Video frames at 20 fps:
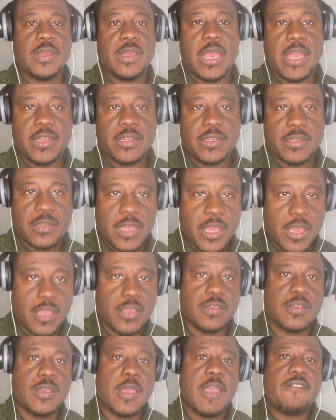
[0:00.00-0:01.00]
And
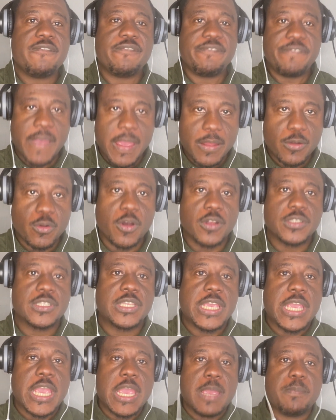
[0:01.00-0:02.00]
hey, Feyenoord
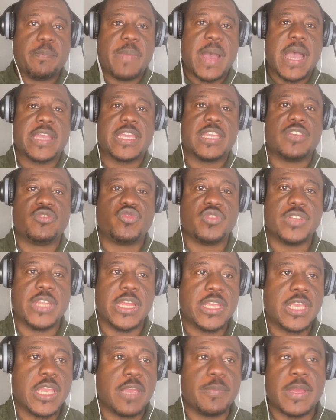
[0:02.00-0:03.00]
came back into
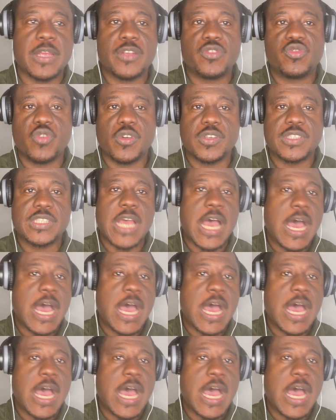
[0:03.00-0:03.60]
the game and it was